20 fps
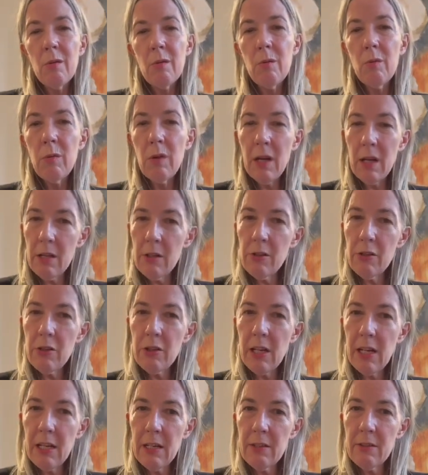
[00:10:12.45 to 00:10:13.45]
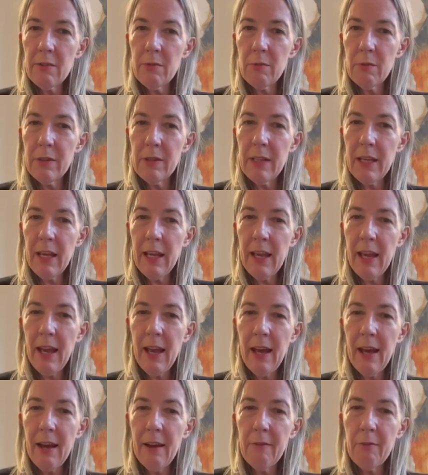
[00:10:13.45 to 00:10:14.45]
what traits would they
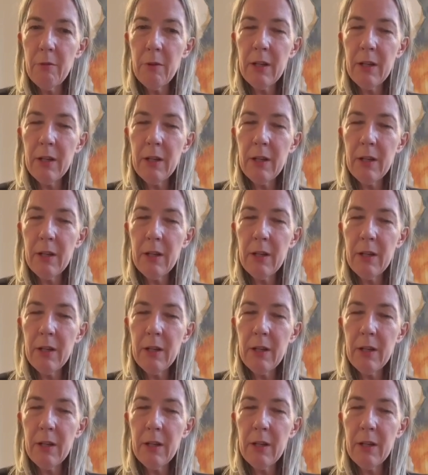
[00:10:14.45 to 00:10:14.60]
have?